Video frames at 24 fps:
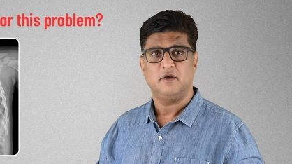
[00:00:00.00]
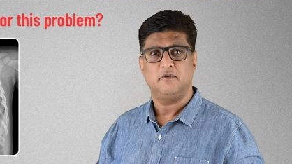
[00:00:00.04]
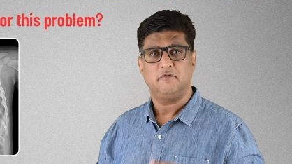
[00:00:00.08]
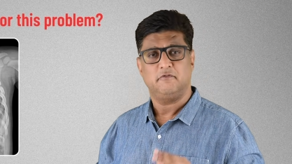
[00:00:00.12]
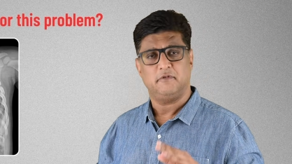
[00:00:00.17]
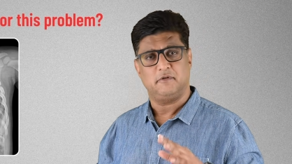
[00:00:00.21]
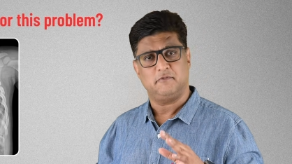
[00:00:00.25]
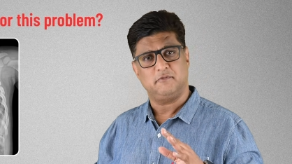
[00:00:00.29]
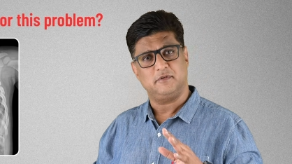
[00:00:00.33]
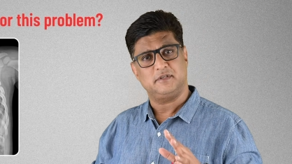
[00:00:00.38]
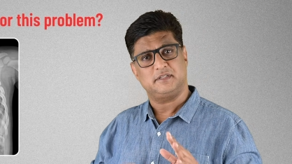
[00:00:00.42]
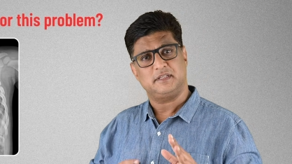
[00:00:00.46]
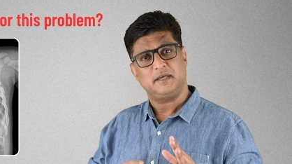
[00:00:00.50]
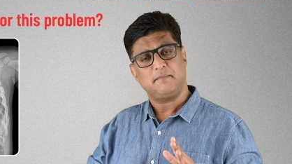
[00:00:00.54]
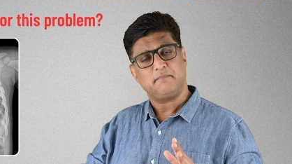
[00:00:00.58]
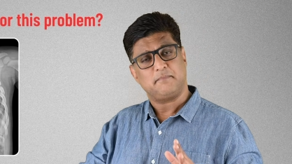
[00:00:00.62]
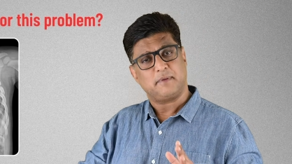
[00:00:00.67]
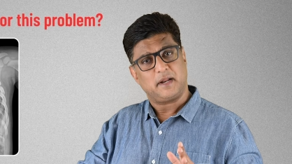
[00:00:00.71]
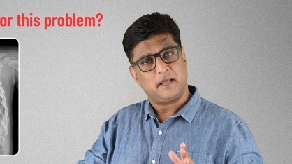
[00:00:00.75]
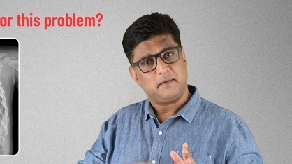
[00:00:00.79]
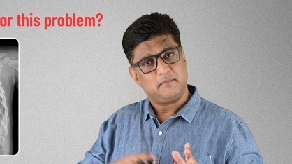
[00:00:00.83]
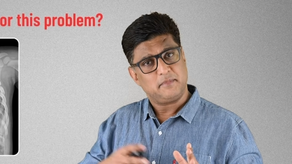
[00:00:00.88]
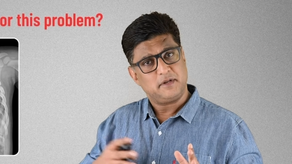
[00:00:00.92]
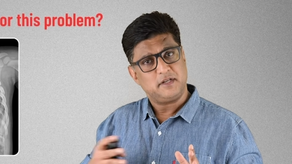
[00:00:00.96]
When we say
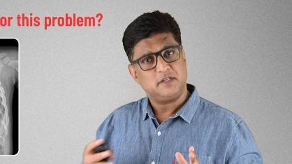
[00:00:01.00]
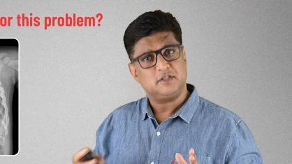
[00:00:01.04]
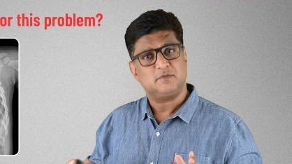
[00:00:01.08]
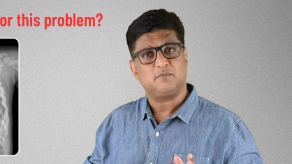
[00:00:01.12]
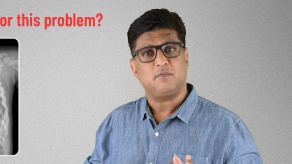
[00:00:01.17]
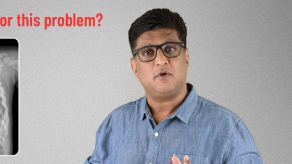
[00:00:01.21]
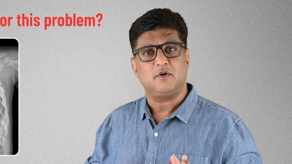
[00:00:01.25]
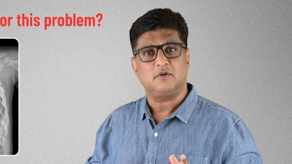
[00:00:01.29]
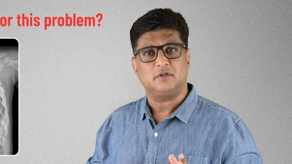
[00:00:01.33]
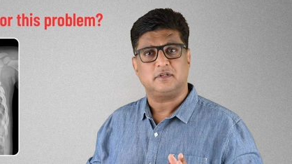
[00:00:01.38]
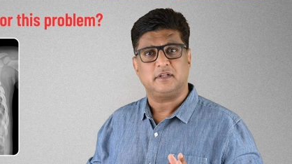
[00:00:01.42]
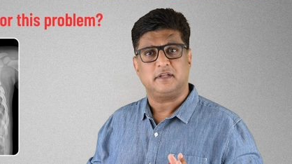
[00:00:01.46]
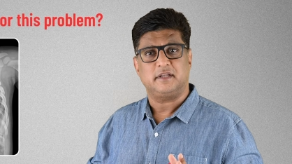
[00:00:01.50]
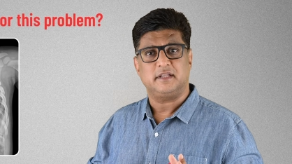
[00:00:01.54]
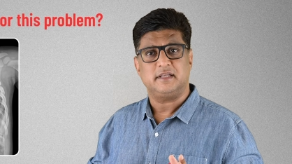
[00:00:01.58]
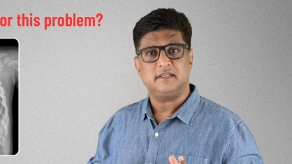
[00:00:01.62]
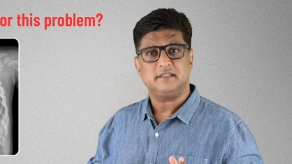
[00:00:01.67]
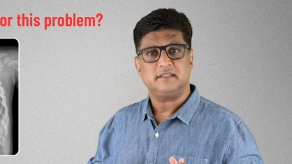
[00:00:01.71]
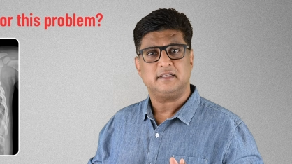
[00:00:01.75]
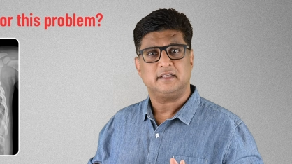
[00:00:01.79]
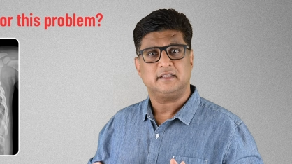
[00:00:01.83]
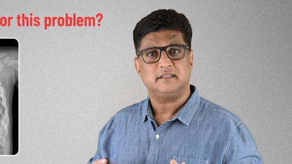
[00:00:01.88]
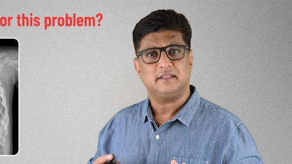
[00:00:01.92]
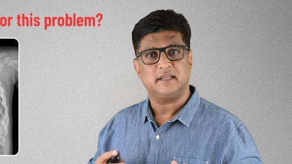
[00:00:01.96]
primary
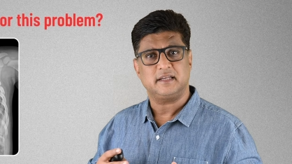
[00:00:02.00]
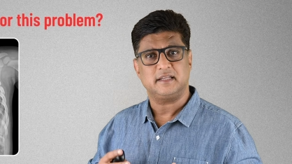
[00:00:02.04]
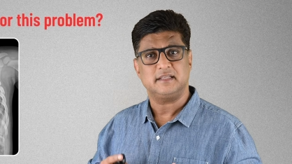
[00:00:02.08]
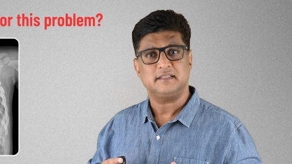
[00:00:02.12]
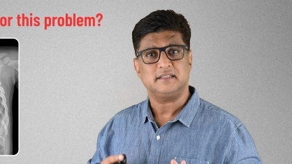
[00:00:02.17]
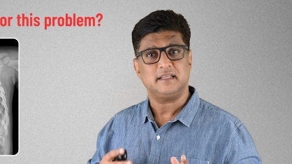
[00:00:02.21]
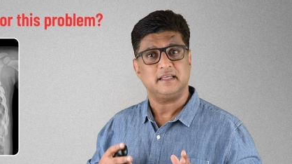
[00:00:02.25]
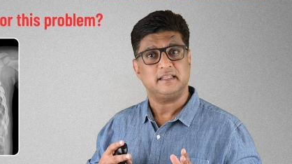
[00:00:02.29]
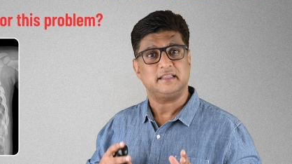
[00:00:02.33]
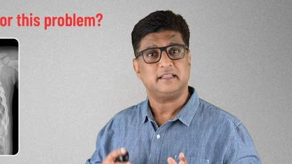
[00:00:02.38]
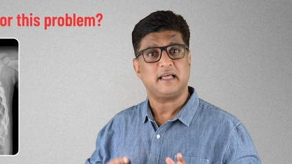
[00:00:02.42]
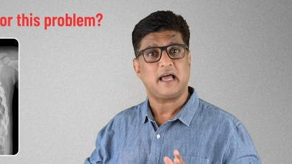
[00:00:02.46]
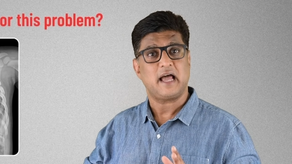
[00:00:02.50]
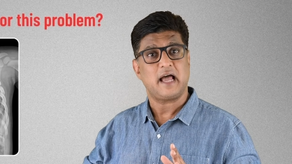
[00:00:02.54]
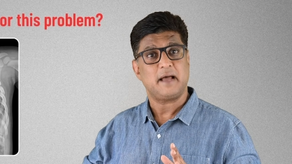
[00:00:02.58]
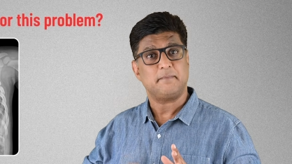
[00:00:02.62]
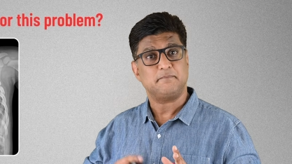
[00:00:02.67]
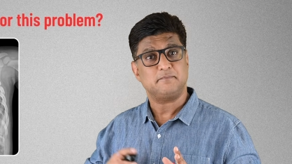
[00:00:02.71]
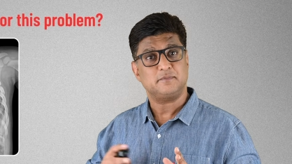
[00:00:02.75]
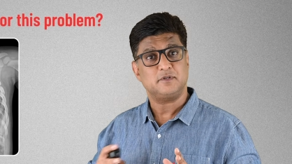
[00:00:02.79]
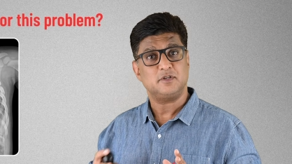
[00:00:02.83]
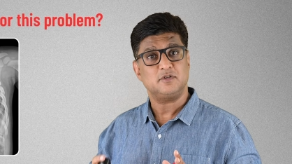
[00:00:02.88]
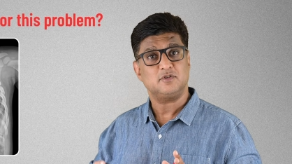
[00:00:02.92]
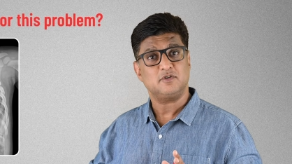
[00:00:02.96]
spontaneous, that is in the
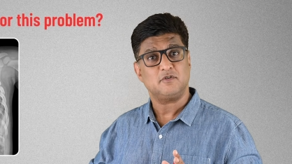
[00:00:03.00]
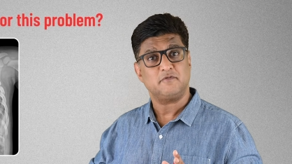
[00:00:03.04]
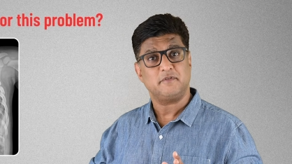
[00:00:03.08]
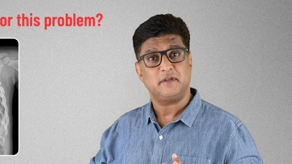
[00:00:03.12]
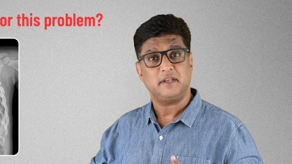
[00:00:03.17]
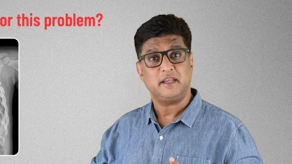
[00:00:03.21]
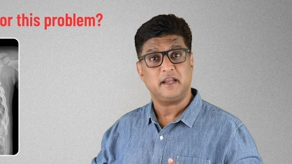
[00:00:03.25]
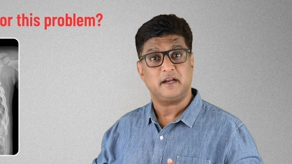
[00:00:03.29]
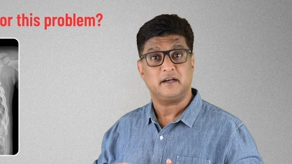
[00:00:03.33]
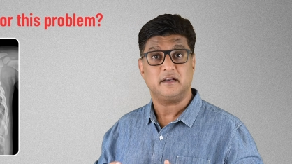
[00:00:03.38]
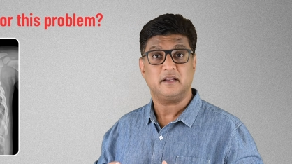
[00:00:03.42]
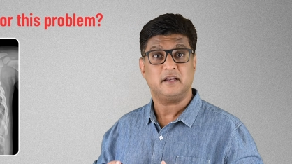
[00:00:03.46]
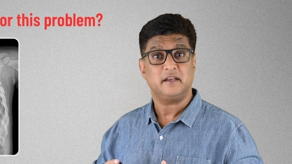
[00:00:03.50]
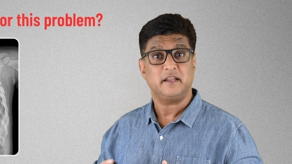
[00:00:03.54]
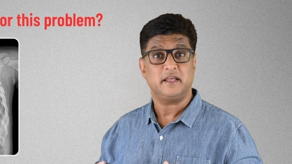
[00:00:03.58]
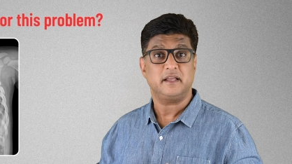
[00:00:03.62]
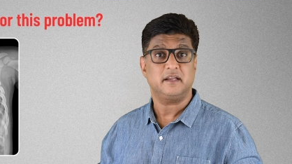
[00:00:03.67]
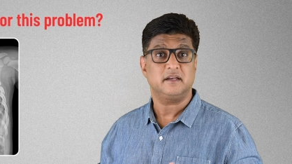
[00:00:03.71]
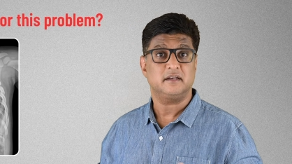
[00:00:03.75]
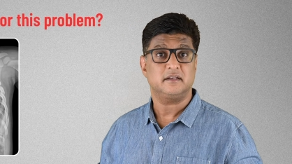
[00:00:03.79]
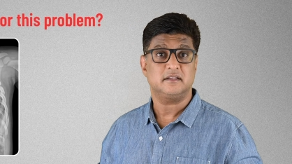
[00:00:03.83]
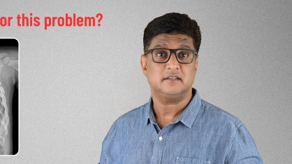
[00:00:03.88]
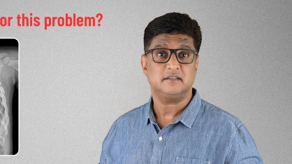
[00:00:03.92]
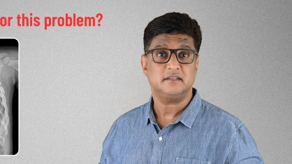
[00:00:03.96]
absence of any
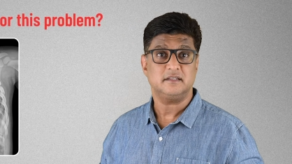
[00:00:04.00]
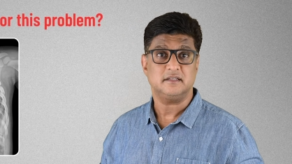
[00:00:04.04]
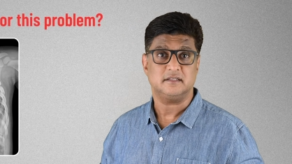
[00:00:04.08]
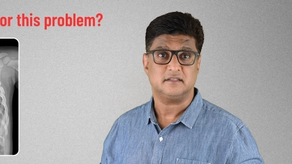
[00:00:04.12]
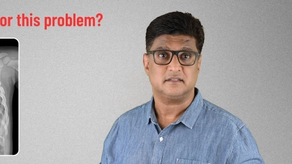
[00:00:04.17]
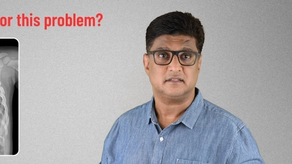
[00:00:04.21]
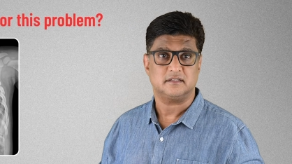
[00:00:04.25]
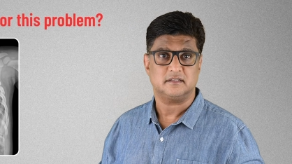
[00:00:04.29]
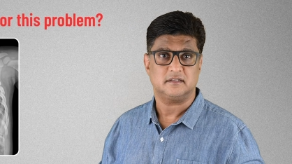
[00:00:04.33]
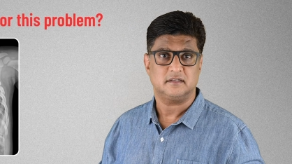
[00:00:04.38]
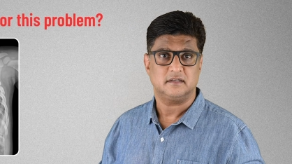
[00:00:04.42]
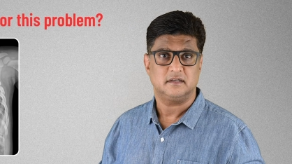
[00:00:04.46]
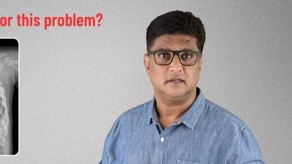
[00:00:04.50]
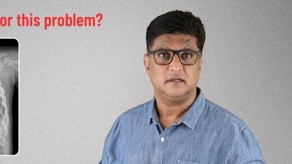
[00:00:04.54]
underlying disease.